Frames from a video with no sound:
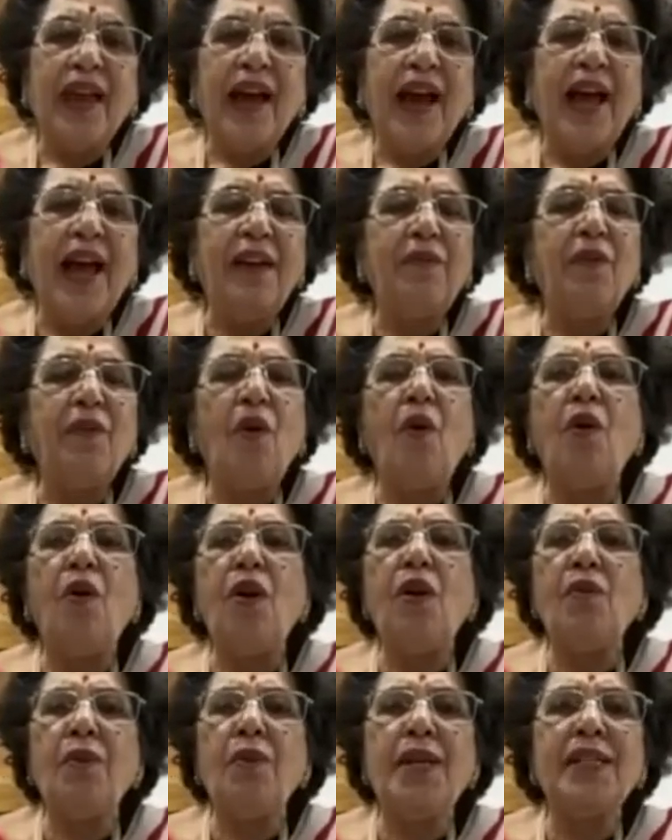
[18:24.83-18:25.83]
I've
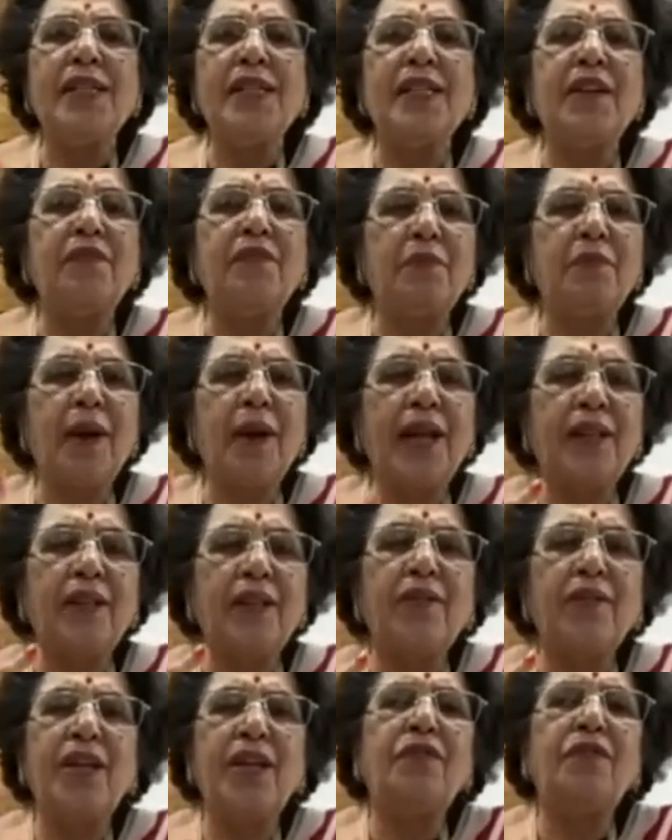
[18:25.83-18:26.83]
always lived by
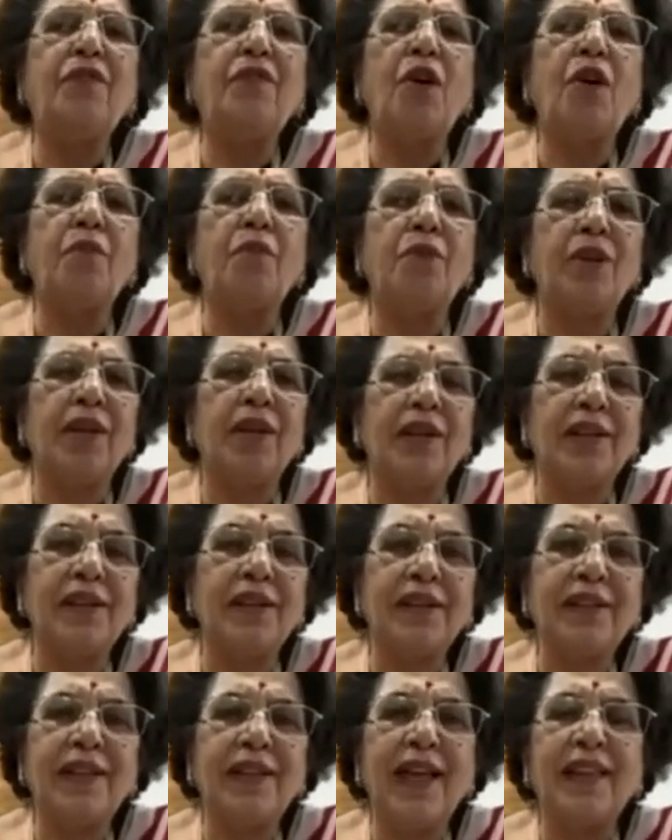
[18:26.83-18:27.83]
three
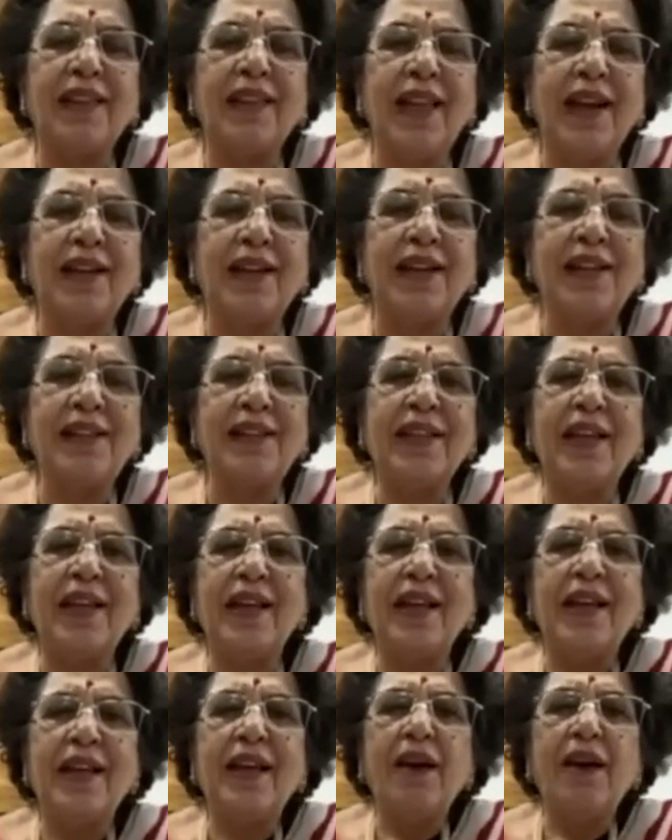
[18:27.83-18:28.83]
formulas, and that is
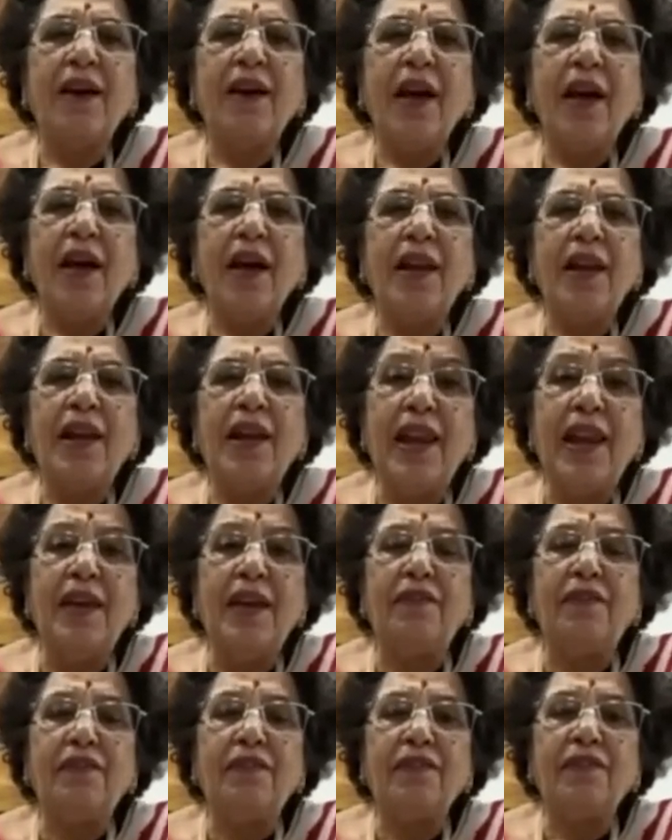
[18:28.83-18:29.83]

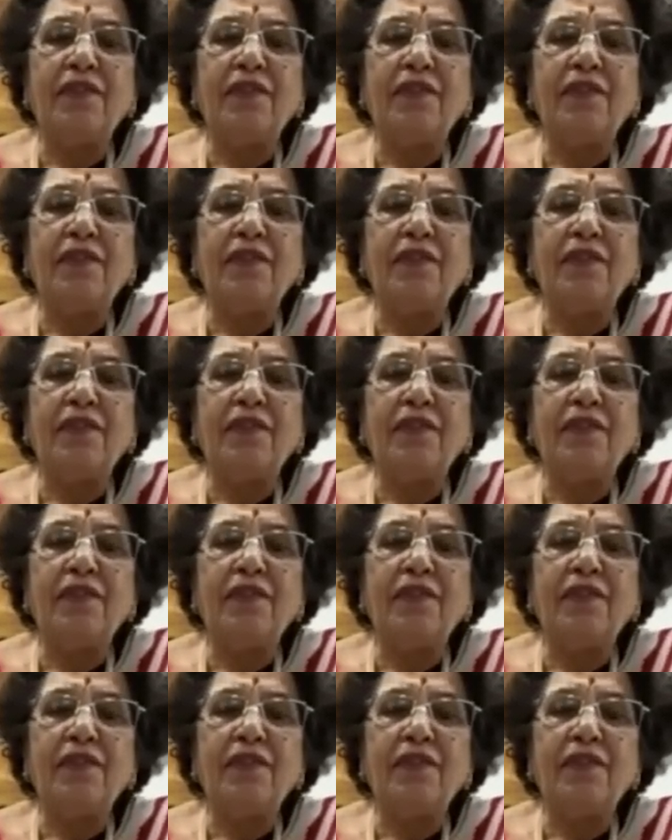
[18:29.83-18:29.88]
live,